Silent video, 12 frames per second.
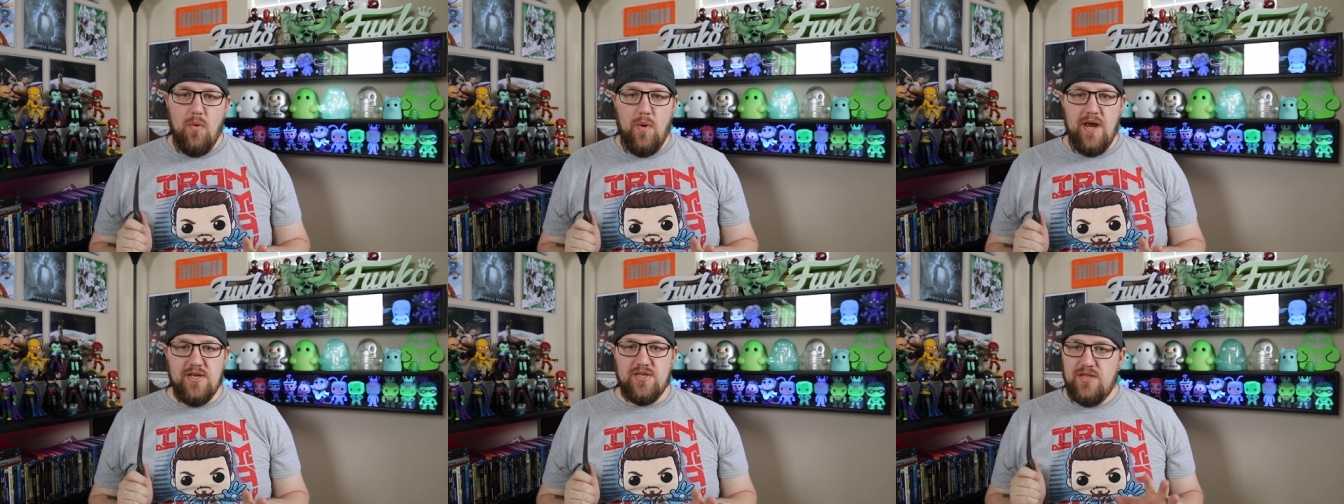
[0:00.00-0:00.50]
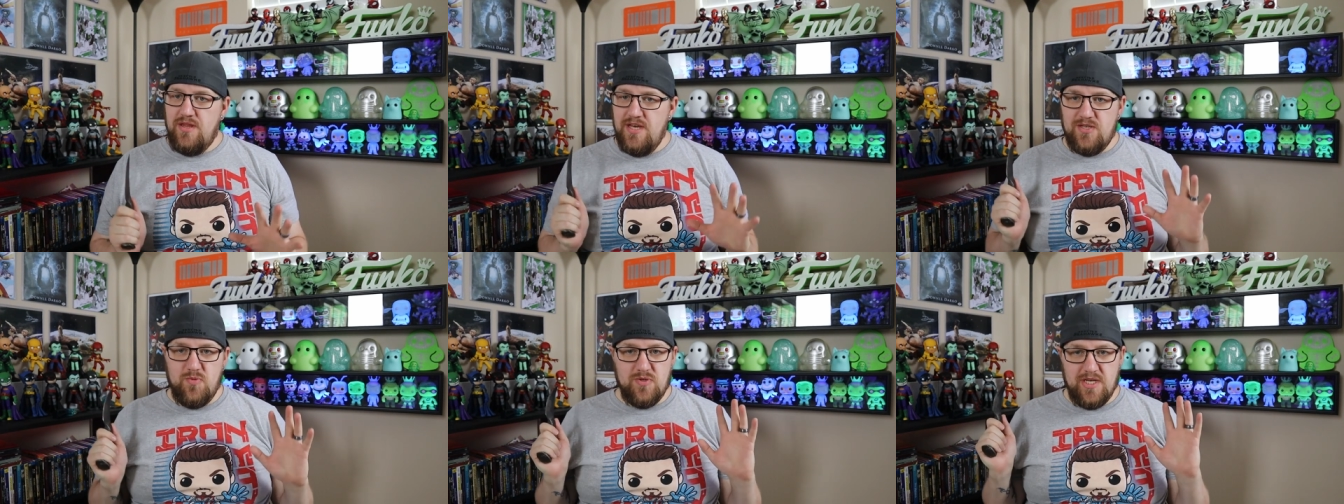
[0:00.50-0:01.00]
which
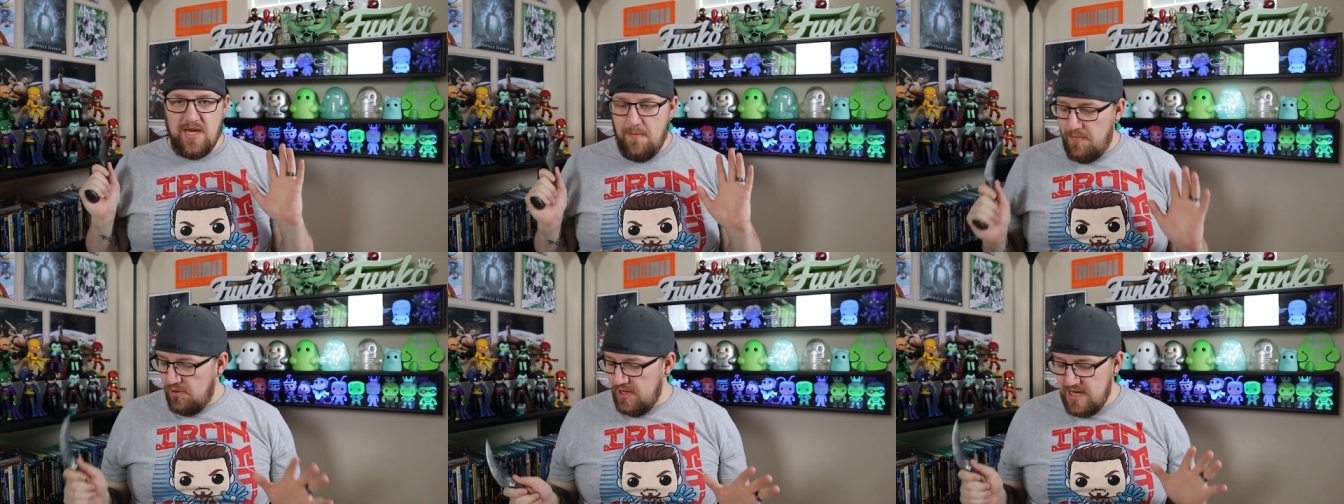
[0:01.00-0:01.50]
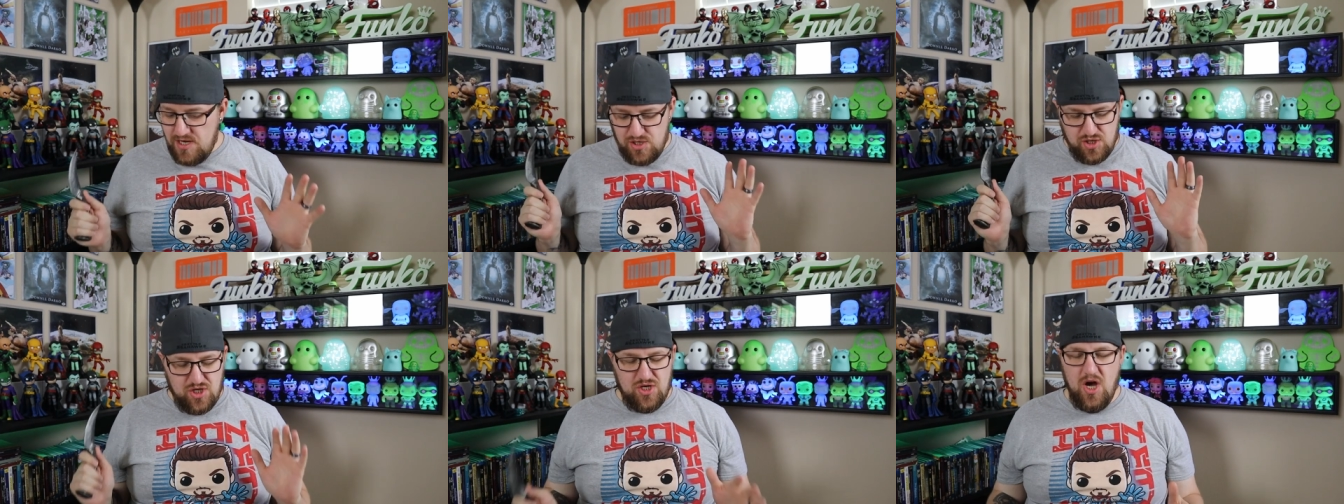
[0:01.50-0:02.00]
this was a
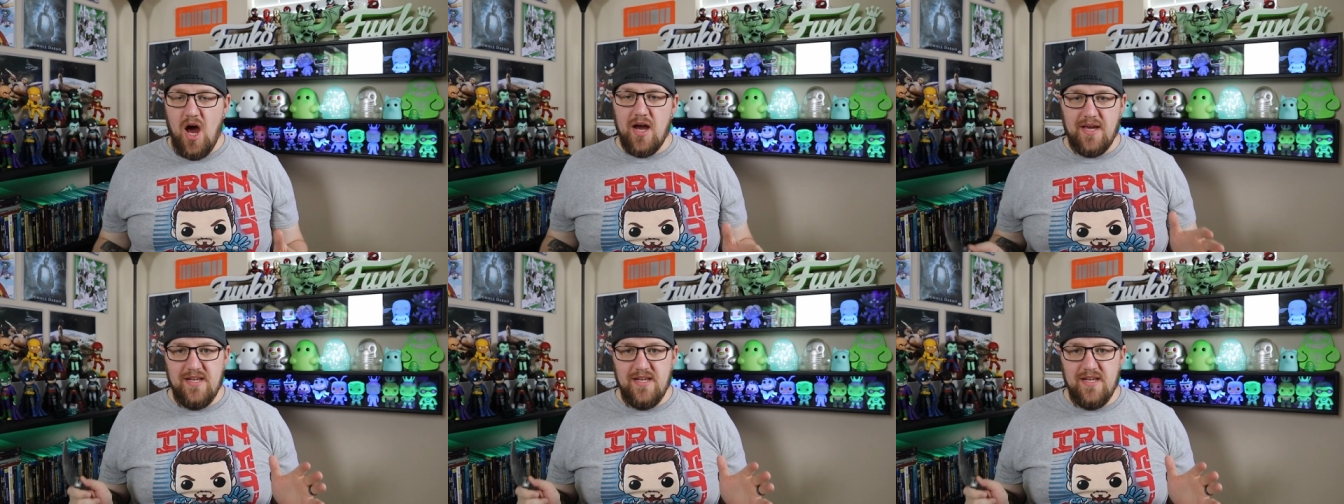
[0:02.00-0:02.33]
complete shock